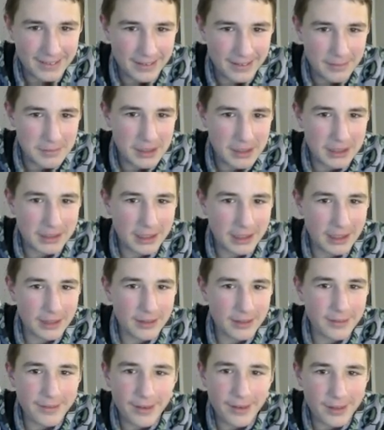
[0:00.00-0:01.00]
I mean, I
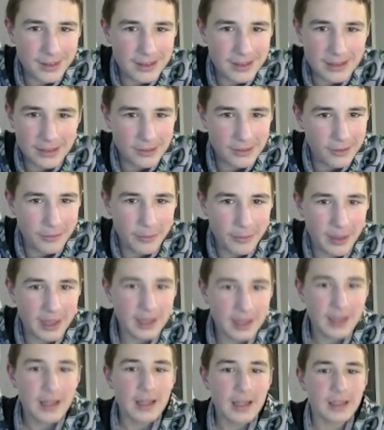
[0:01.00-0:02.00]
cannot, no
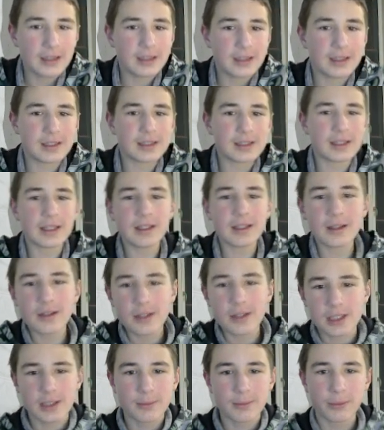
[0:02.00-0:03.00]
way. His knight is
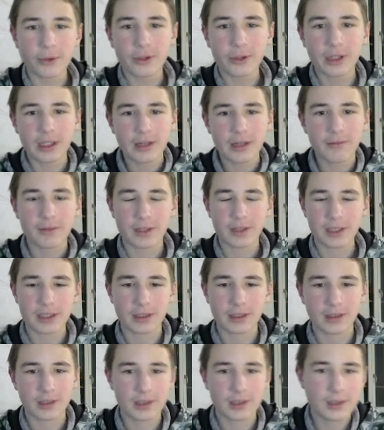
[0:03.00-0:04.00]
just blocking everything,
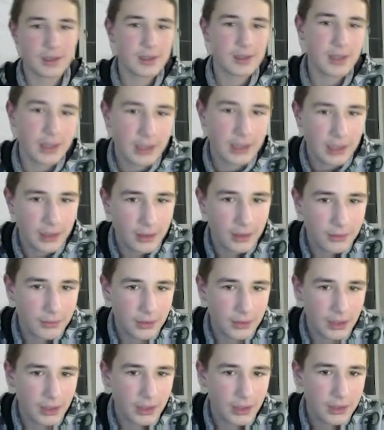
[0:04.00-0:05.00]
guys. I cannot
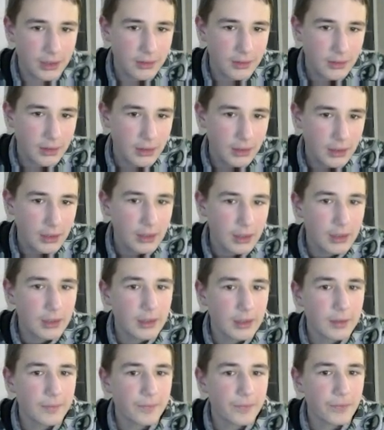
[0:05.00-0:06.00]
win that.
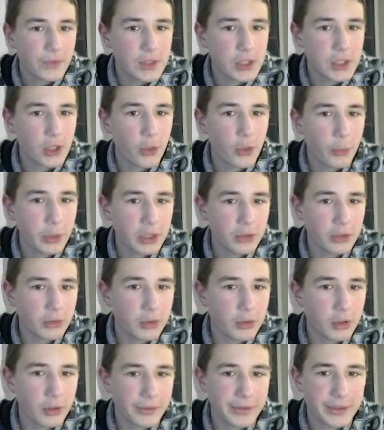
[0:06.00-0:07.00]
So we no
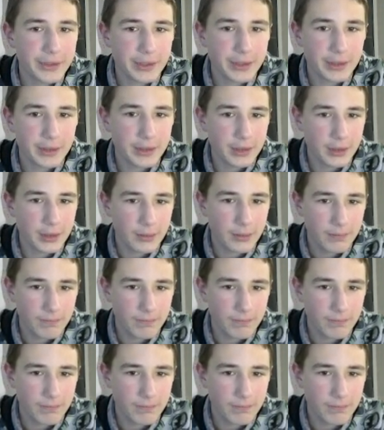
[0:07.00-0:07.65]
content.